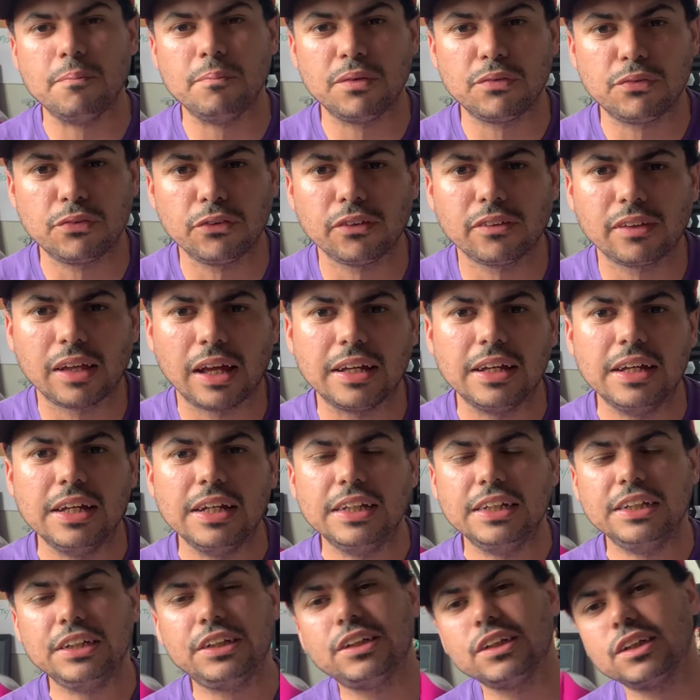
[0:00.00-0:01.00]
It feels like
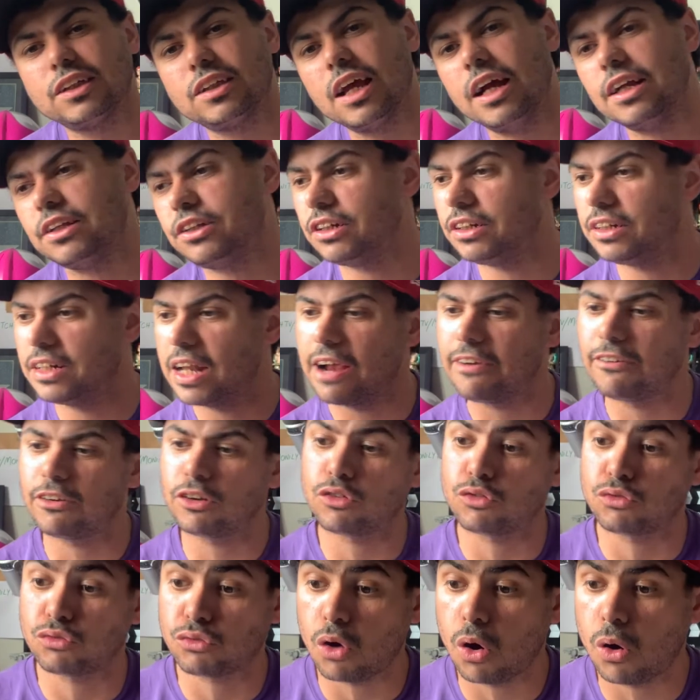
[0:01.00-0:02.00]
it's just a generic
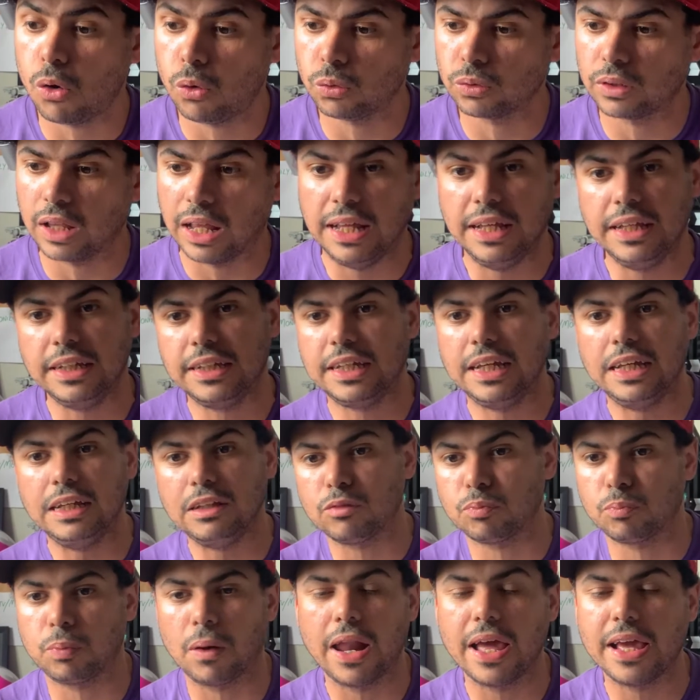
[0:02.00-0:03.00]
role that he keeps
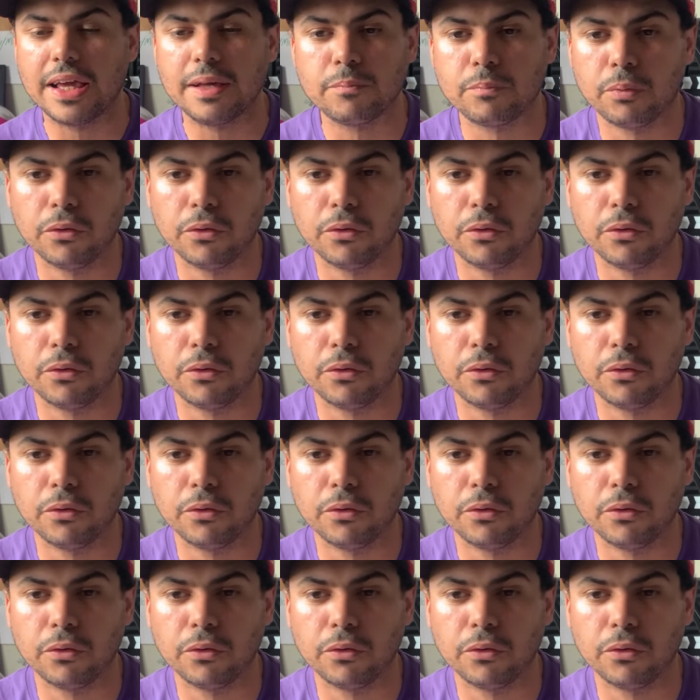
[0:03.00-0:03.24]
playing,